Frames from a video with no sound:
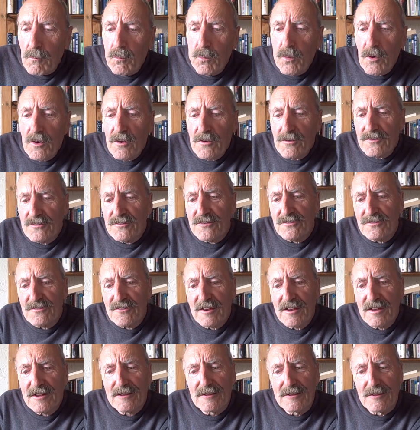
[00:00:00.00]
Worse
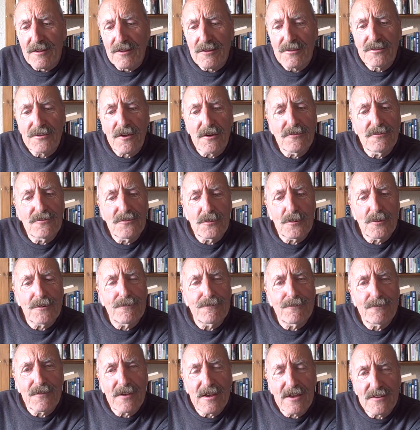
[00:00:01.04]
still, those who are
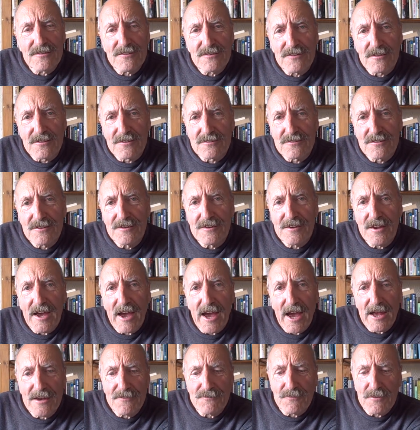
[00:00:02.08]
fiercest in their
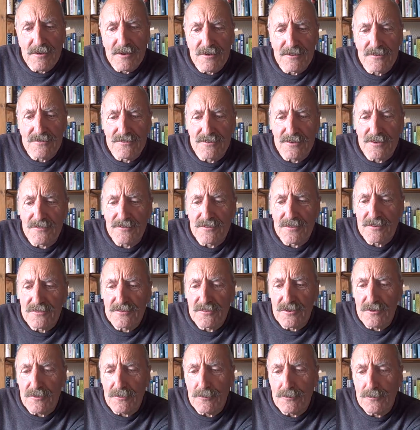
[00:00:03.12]
advocacy of this
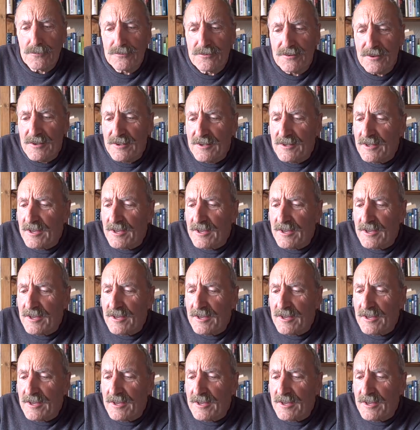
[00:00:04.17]
cause